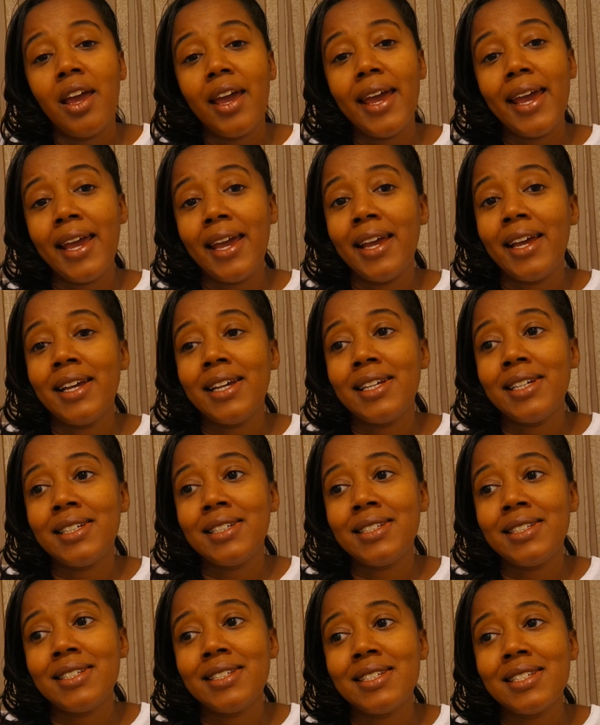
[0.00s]

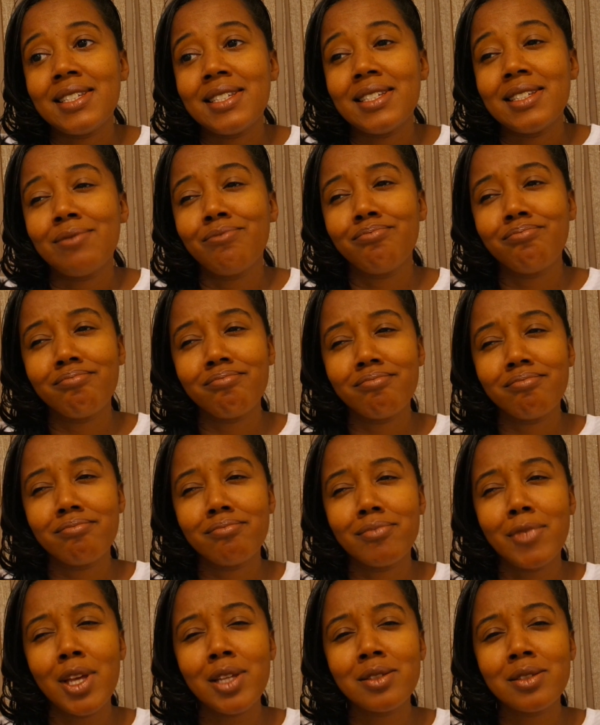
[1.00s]
and
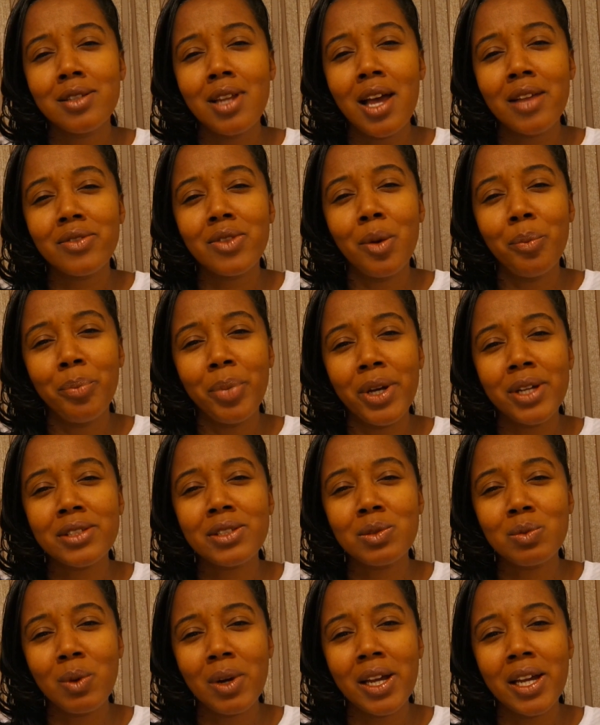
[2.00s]
that's not the
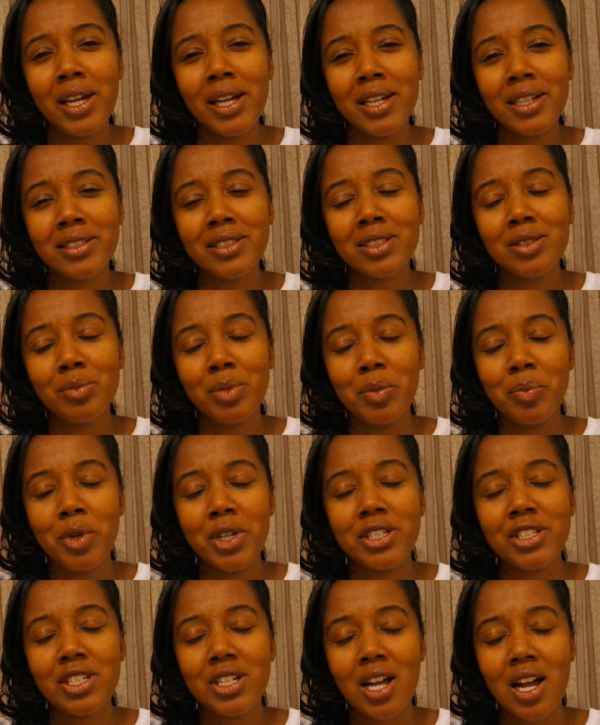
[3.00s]
best way to be
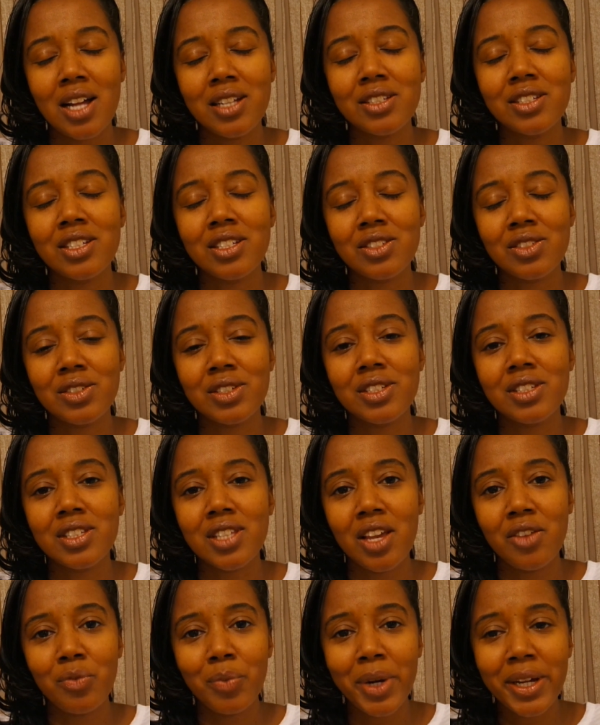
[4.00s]
budget conscious or to
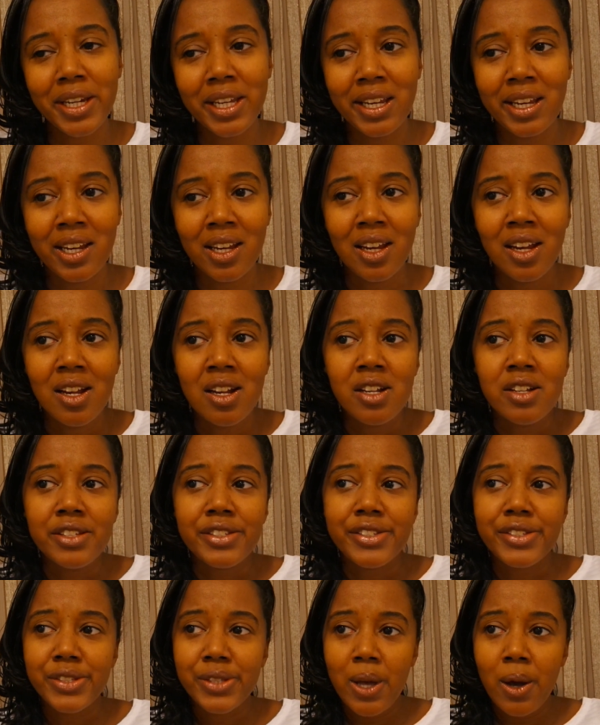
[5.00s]
save money.
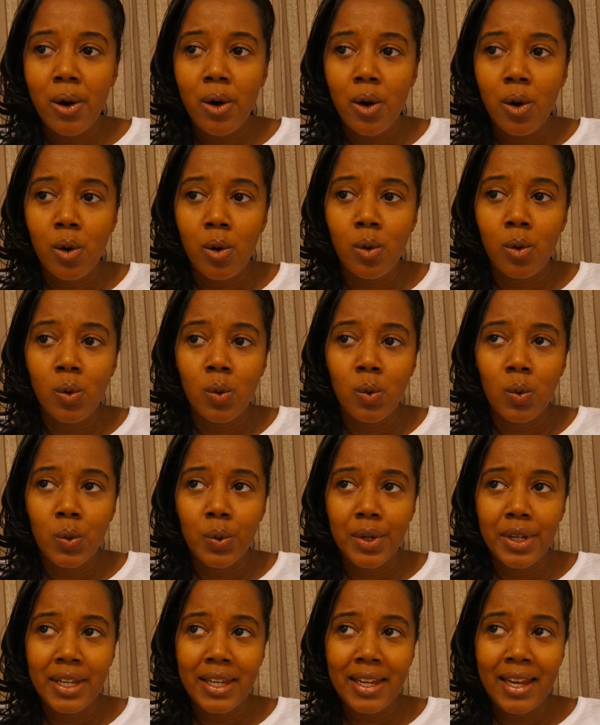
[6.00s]
So
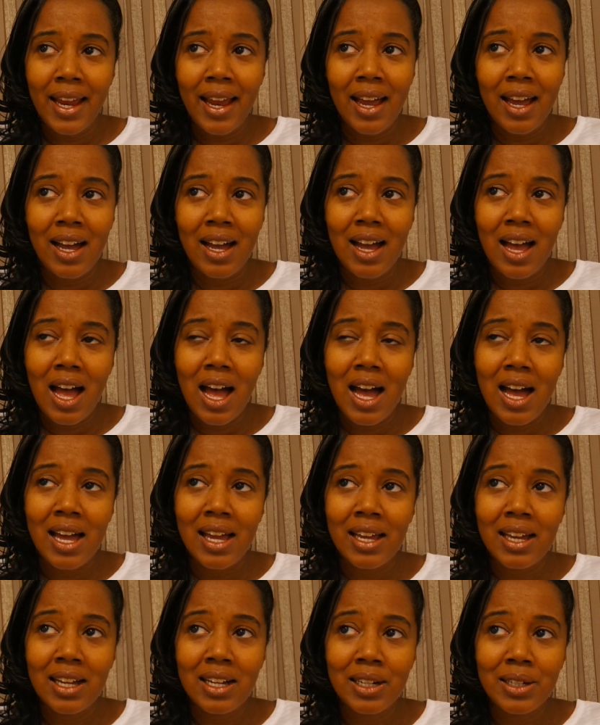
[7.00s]

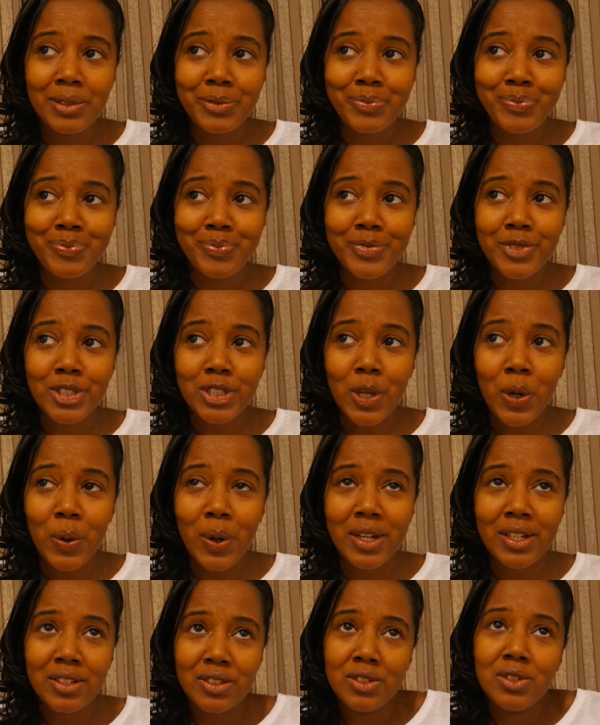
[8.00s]
yeah,
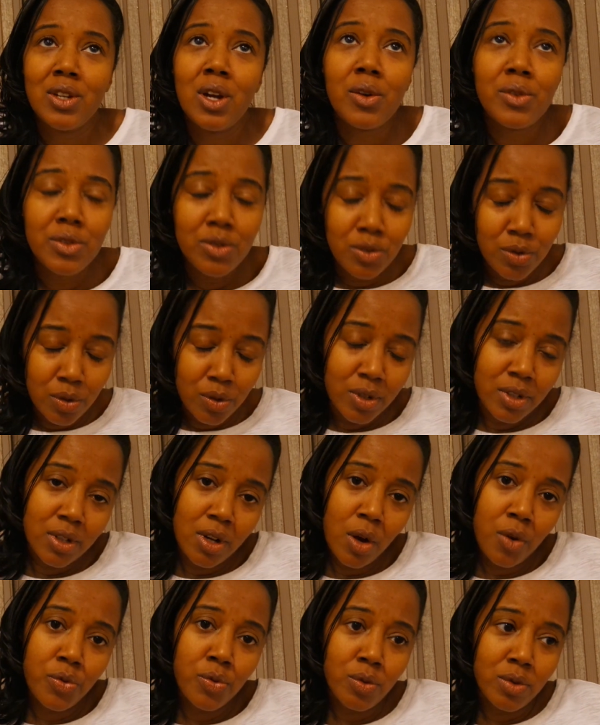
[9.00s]
so you know, you
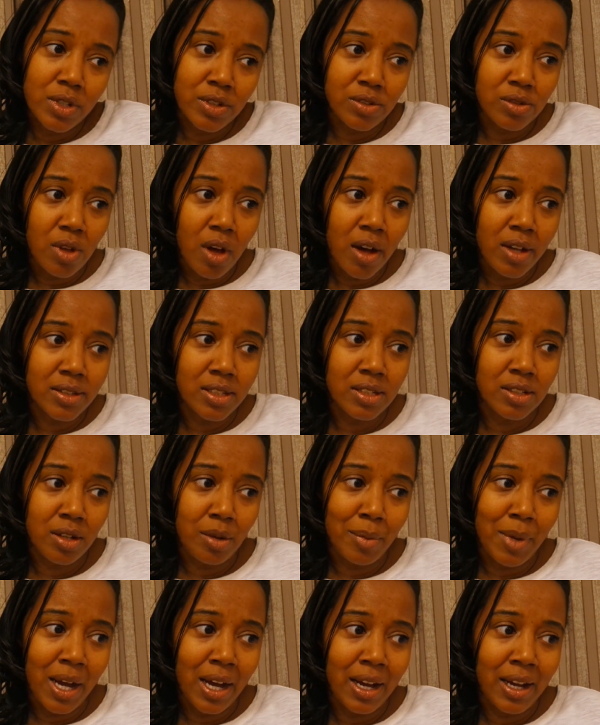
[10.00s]
go through these thoughts in
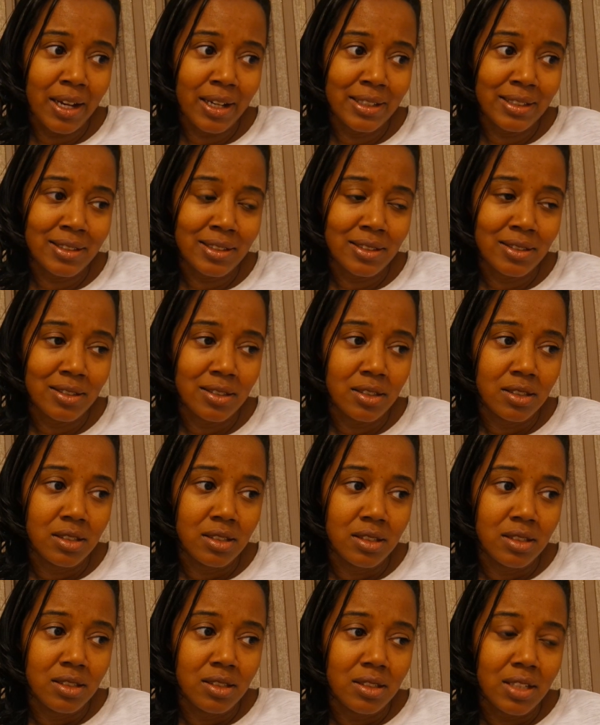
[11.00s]
your mind,
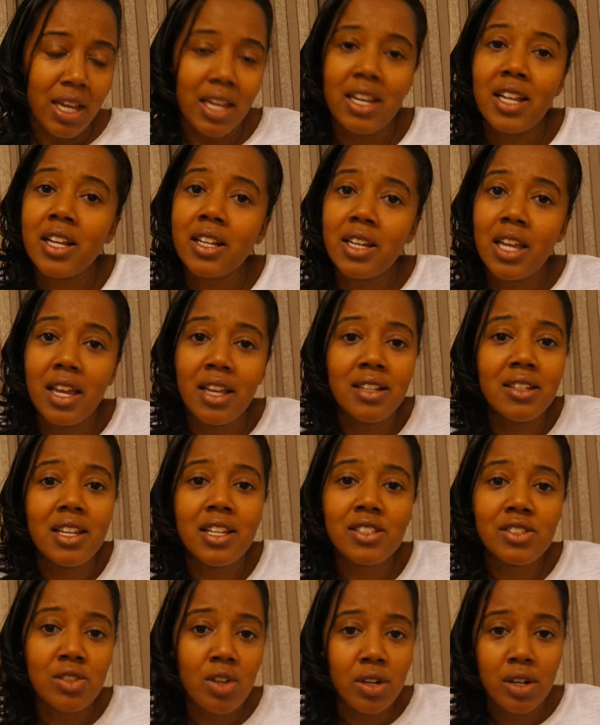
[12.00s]
and
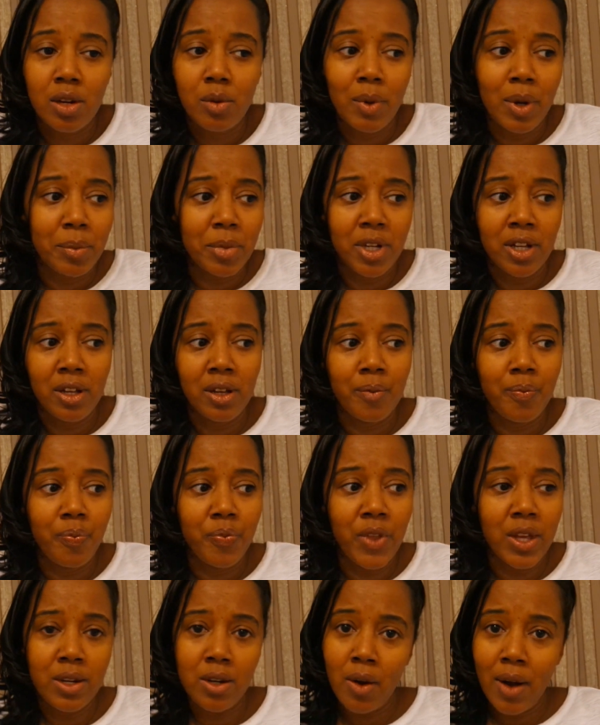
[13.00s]
in Saudi Arabia,
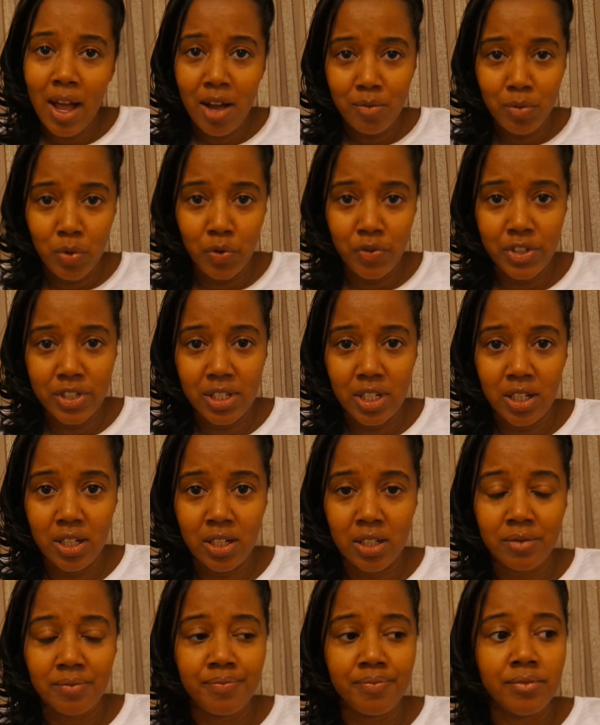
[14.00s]
they don't have movies
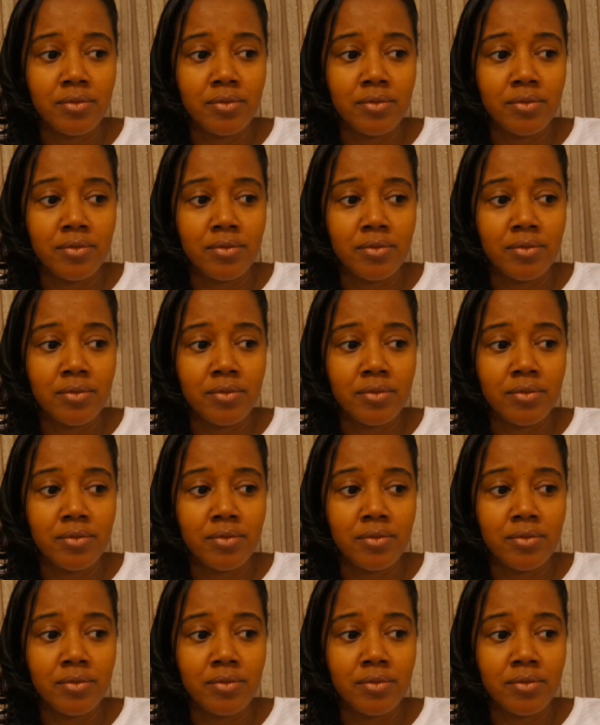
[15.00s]
here.